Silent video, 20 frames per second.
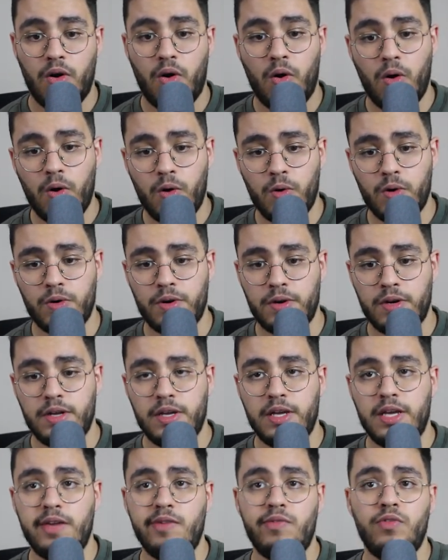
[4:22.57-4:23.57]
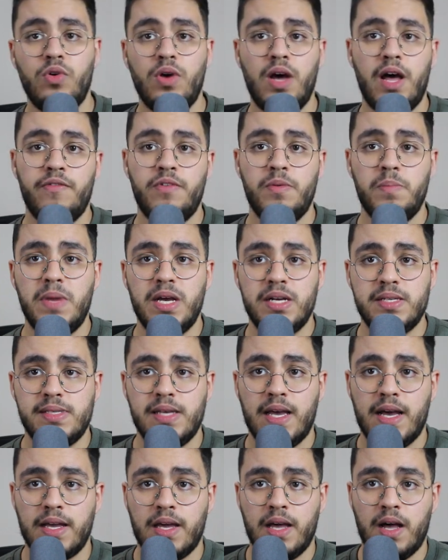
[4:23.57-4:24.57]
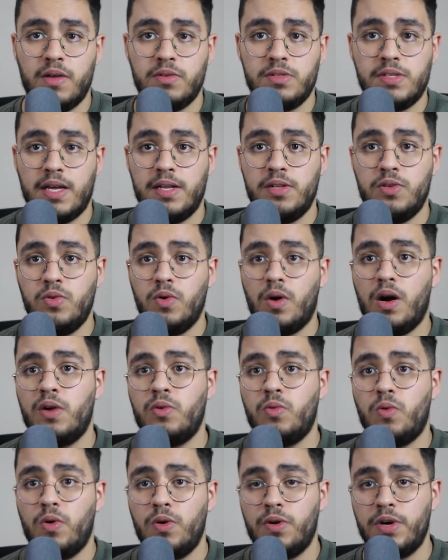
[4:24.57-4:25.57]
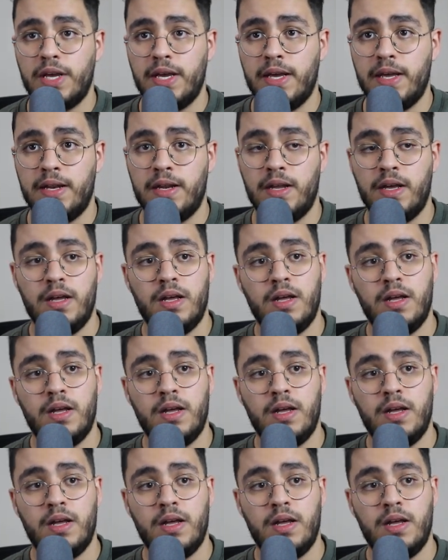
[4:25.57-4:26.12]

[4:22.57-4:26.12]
Or if you have a Mexi account and you are working